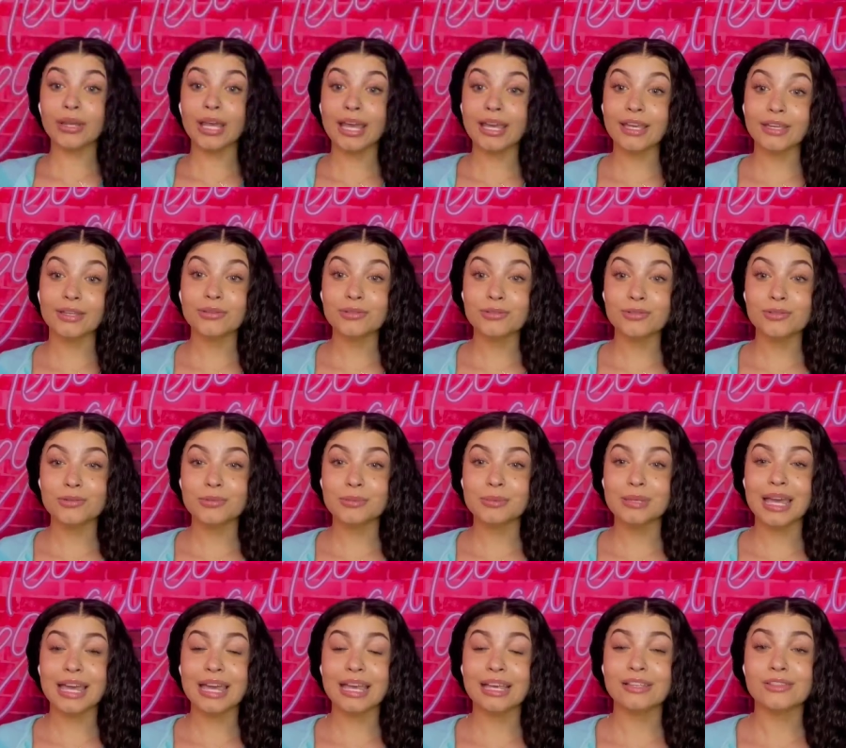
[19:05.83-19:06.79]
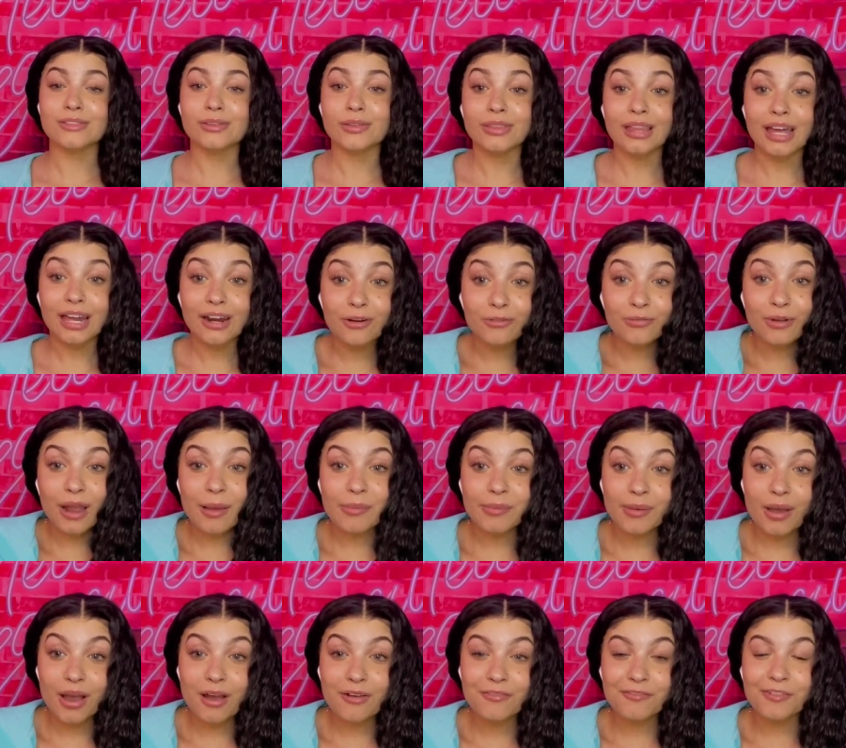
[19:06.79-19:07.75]
YouTube gang, so that'll wrap
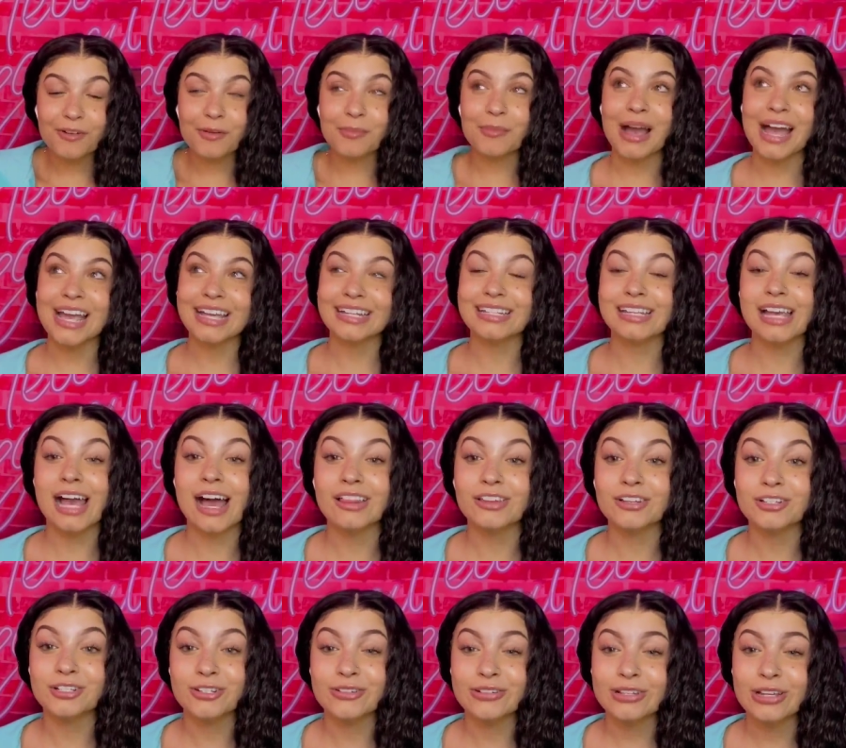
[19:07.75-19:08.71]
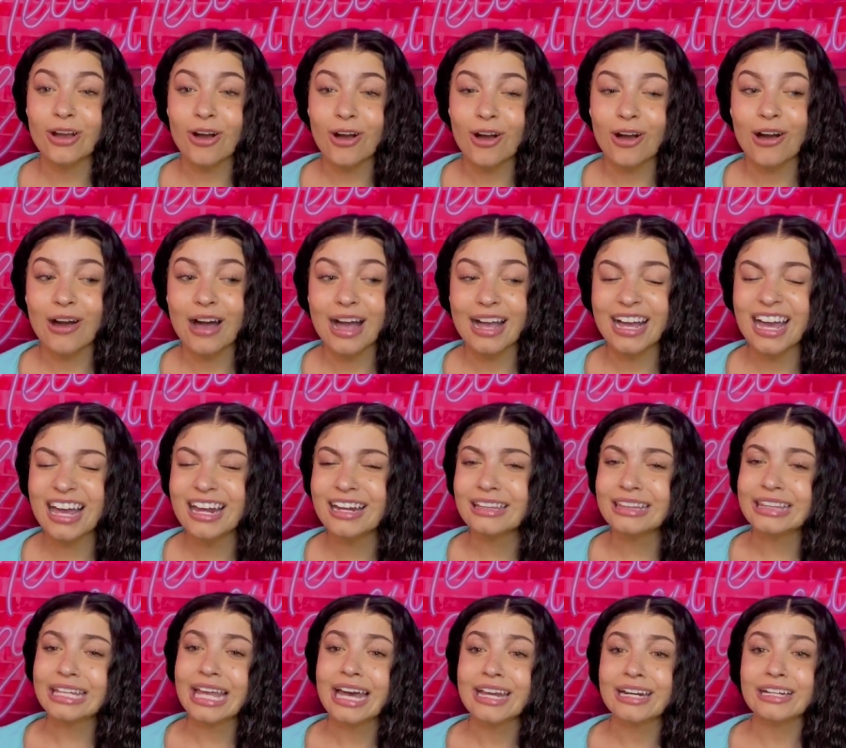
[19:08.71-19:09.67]
it up for my Dollar Tree haul. I got a
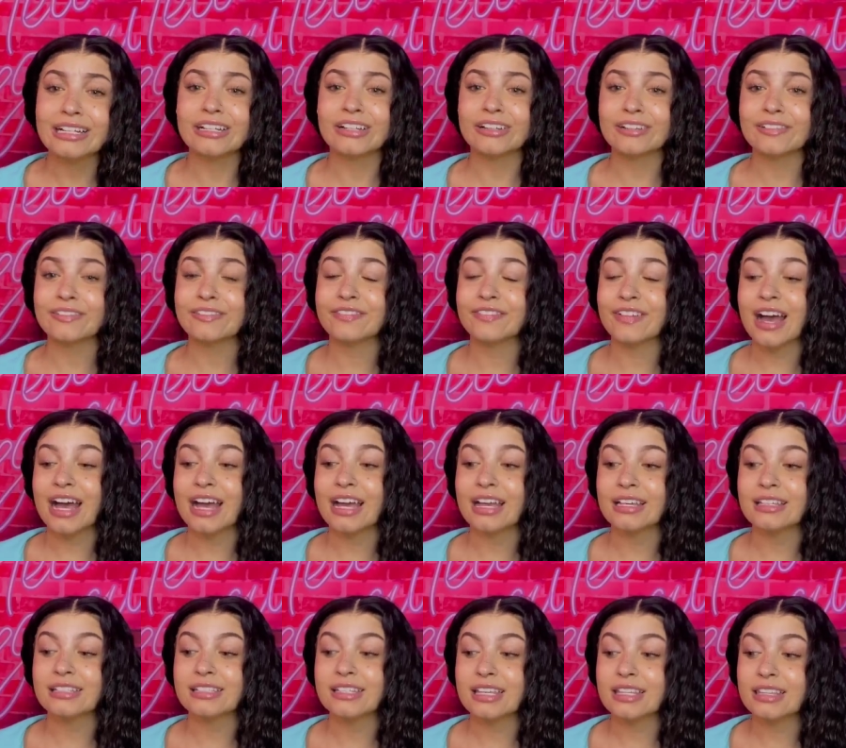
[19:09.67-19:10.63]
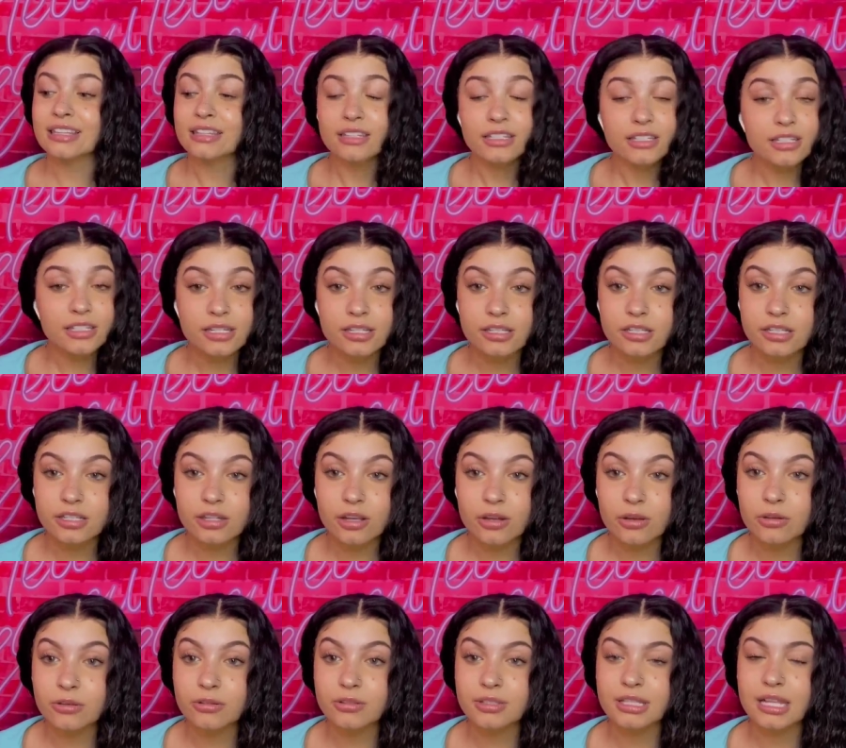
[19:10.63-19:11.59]
lot of good finds and this just
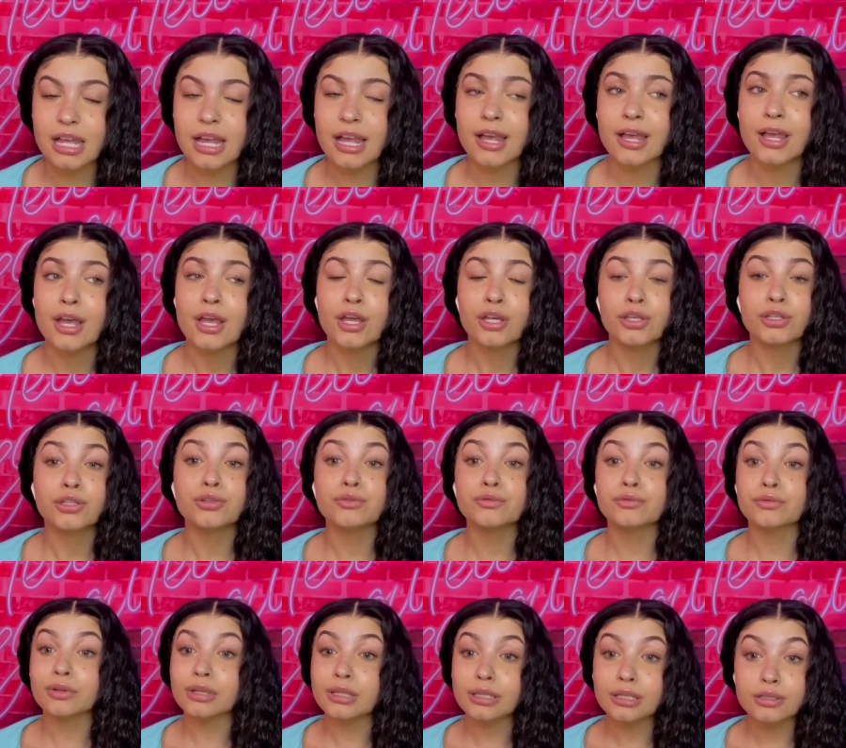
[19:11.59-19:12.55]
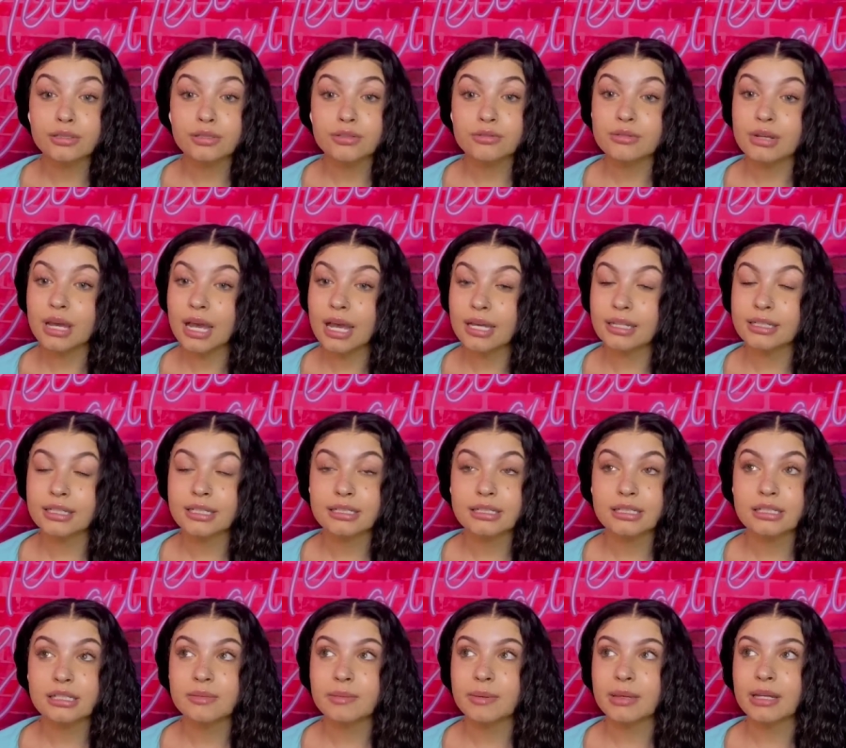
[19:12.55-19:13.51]
shows that, you really do not need to
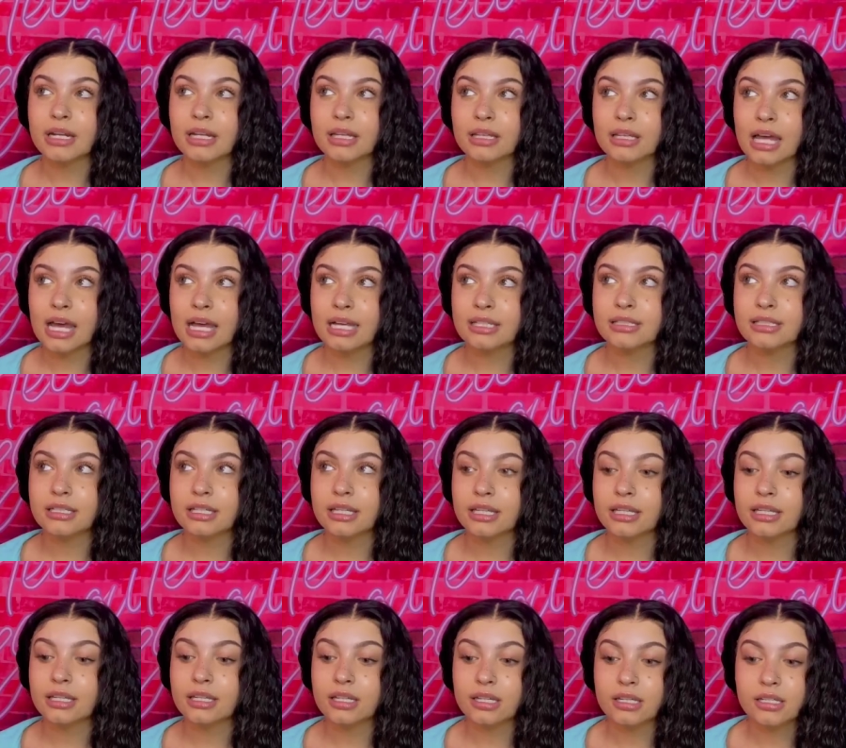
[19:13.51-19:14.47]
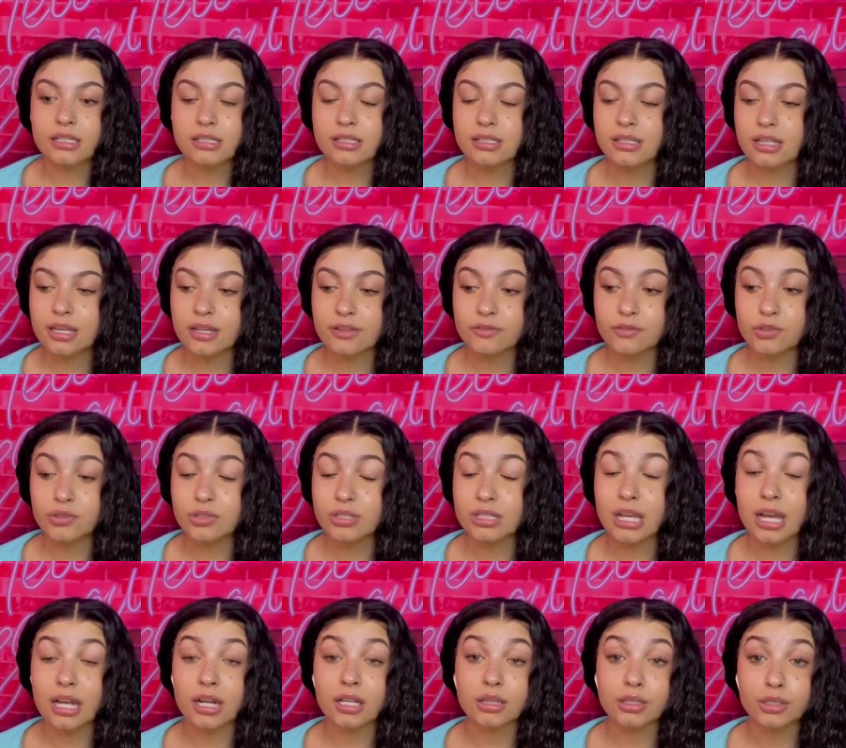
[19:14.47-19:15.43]
spend a lot to get good stuff you just
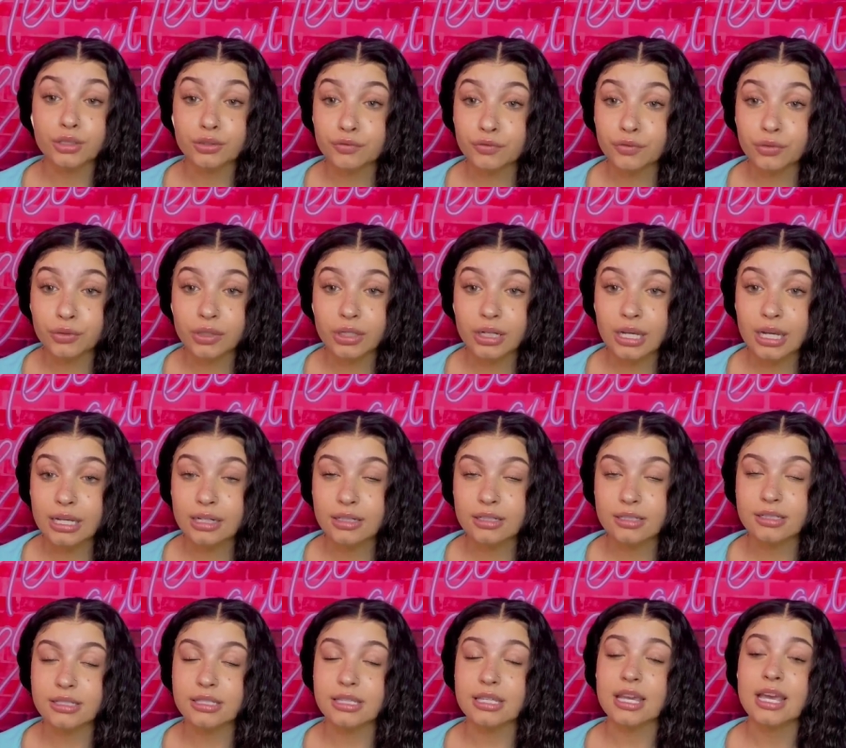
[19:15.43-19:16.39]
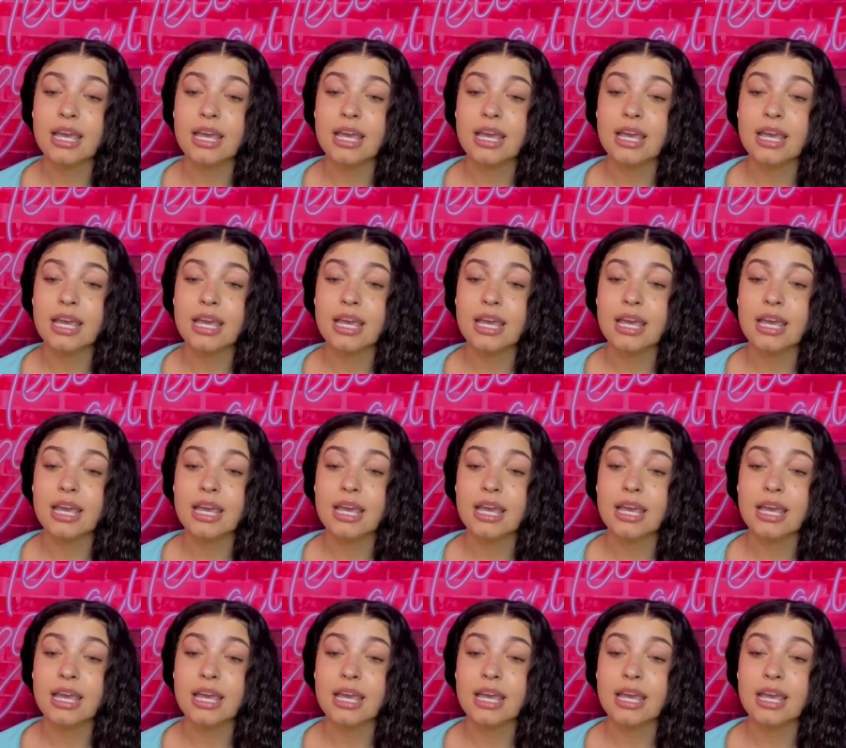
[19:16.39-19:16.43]
gotta look for it honestly